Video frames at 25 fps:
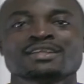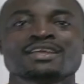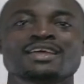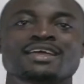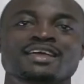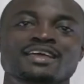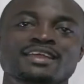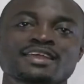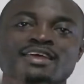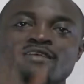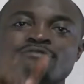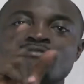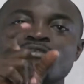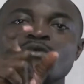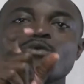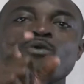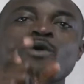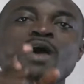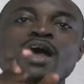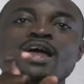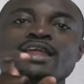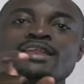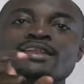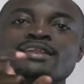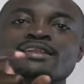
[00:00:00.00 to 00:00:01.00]
And
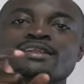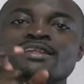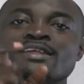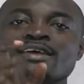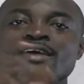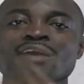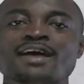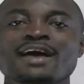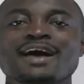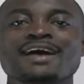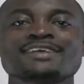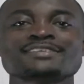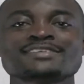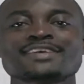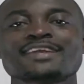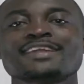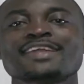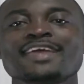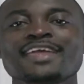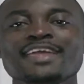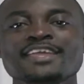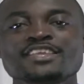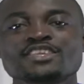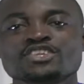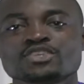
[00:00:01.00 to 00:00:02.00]
everyone has
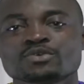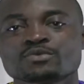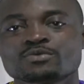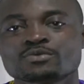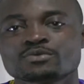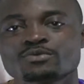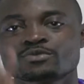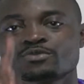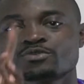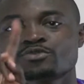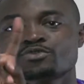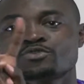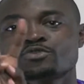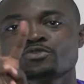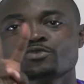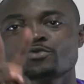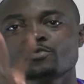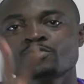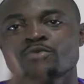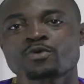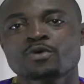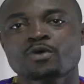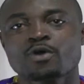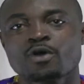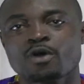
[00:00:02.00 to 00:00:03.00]
an angel, two
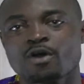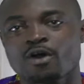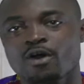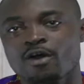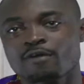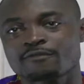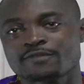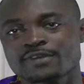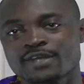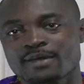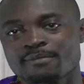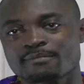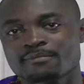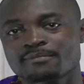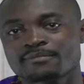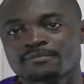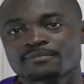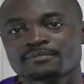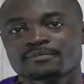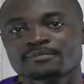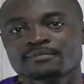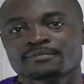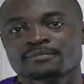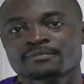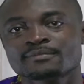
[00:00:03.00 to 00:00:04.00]
of them.